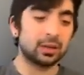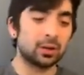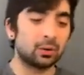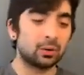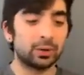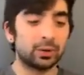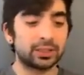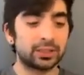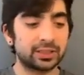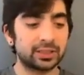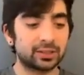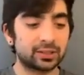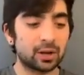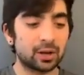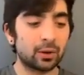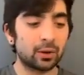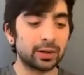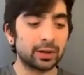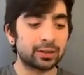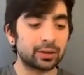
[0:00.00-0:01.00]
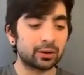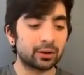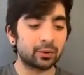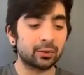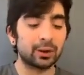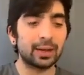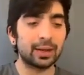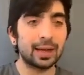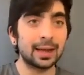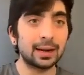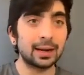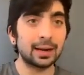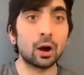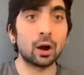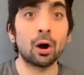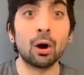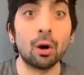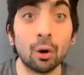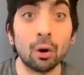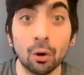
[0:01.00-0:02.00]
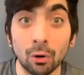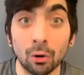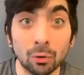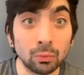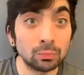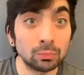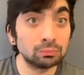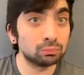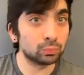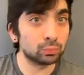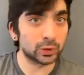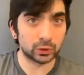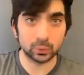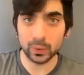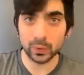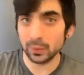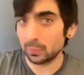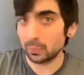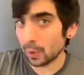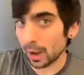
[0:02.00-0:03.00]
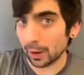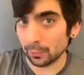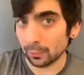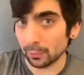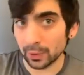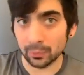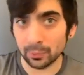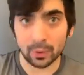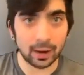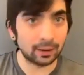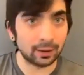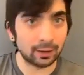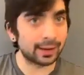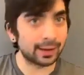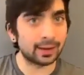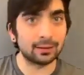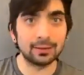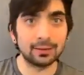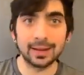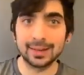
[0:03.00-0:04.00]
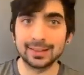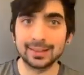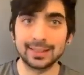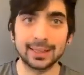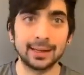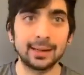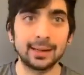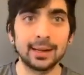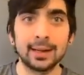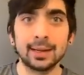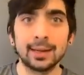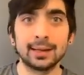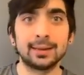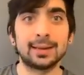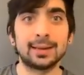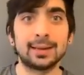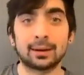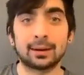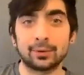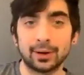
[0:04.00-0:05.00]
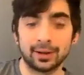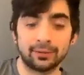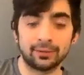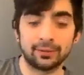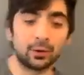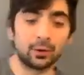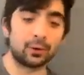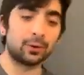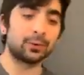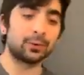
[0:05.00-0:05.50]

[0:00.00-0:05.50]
which is going to create a hole, which we want. We want like a lacy decorative hole.